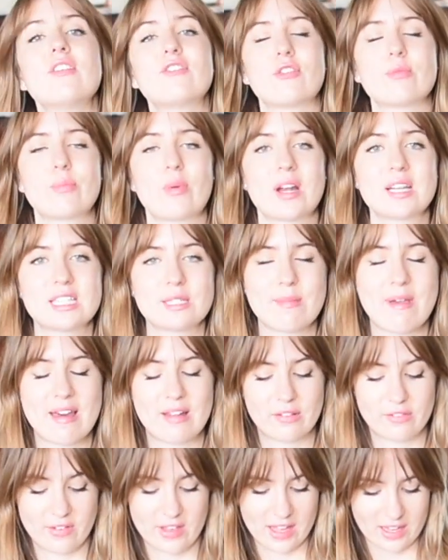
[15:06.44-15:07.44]
from Brandy
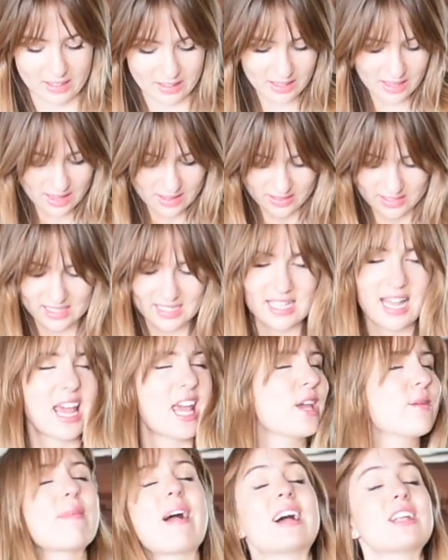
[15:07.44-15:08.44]
Melville, the
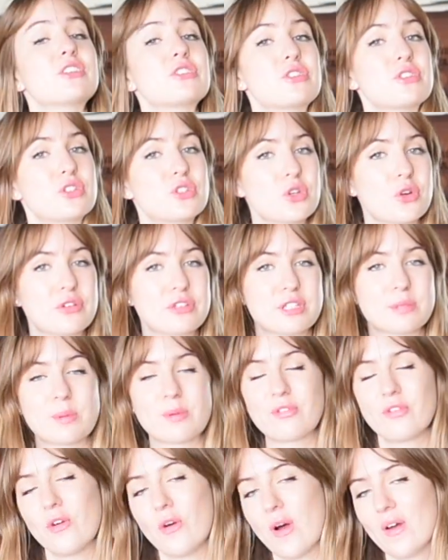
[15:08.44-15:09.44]
same under the stories as
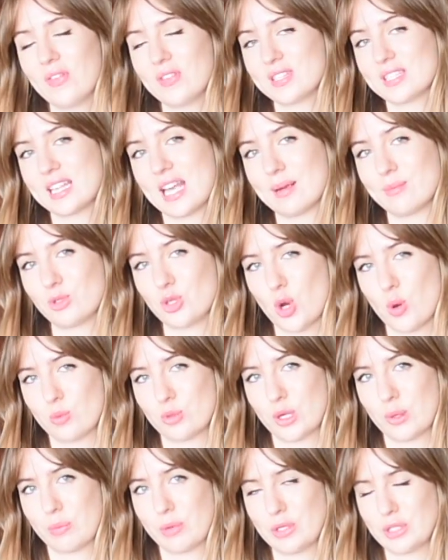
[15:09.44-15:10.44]
before and the same
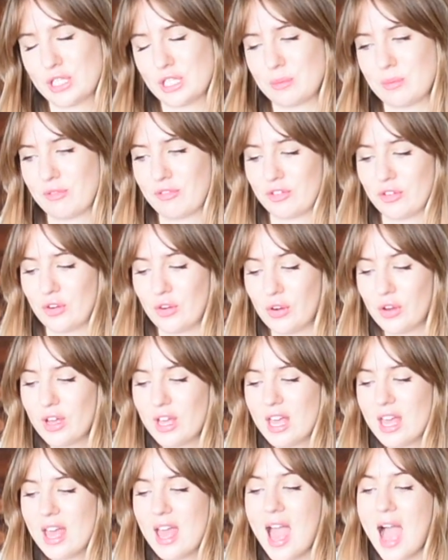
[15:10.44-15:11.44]
Topshop boots as before.
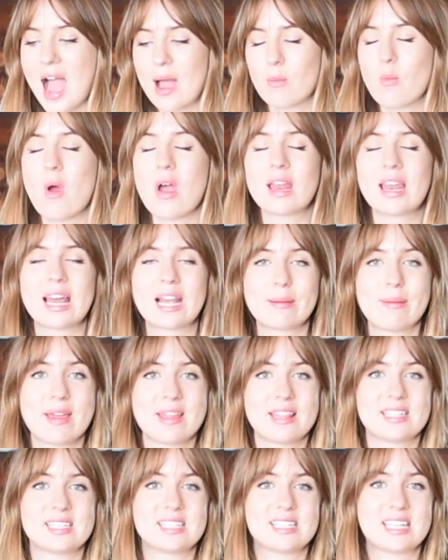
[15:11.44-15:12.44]
And what I like about this